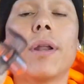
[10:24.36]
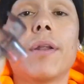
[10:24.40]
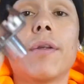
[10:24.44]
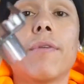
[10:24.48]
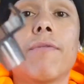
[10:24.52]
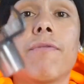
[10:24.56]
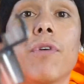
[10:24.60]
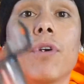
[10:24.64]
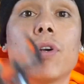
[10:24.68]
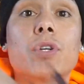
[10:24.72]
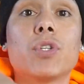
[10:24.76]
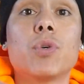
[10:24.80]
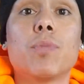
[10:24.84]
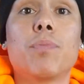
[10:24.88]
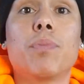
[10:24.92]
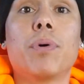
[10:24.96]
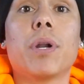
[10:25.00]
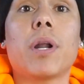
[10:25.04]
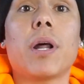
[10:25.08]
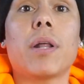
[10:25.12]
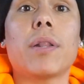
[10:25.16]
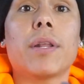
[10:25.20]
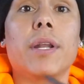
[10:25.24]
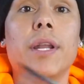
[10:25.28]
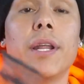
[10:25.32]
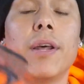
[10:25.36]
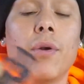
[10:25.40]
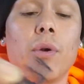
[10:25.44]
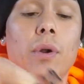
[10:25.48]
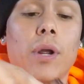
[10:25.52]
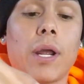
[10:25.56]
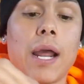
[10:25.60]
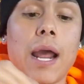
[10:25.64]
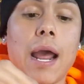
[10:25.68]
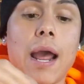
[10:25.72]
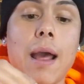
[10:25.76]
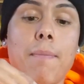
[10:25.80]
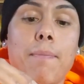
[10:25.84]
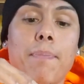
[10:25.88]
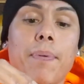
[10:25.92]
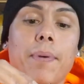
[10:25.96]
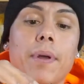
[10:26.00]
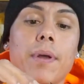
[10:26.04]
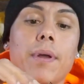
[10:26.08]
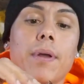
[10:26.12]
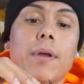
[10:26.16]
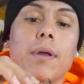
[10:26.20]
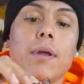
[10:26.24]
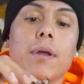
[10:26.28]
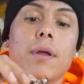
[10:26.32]
First, you put on the little cap
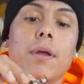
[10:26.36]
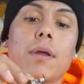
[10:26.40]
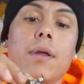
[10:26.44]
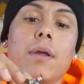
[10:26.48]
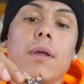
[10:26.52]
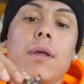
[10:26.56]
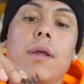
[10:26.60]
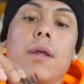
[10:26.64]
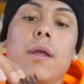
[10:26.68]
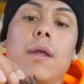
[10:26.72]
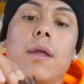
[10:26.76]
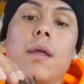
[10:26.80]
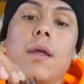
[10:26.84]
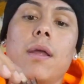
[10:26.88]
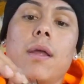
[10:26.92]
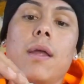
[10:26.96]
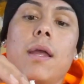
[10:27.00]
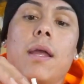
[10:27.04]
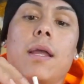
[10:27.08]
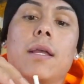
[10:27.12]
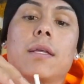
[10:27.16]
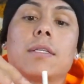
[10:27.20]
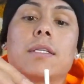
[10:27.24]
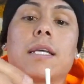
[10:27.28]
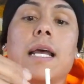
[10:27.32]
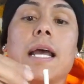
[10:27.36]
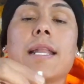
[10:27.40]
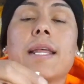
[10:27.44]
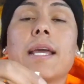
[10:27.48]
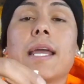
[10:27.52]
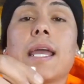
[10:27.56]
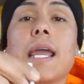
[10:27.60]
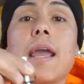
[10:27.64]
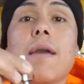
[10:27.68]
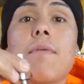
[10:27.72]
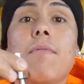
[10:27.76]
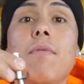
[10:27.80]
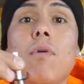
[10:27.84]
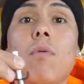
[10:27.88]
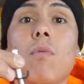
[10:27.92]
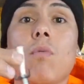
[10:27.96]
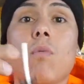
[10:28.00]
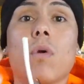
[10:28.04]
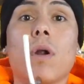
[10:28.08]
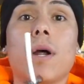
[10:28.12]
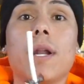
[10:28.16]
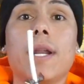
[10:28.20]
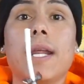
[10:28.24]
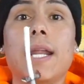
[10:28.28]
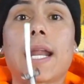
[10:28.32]
inside the cable,
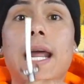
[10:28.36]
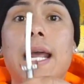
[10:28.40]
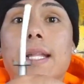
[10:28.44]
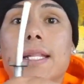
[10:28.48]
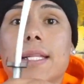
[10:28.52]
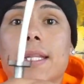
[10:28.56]
run it like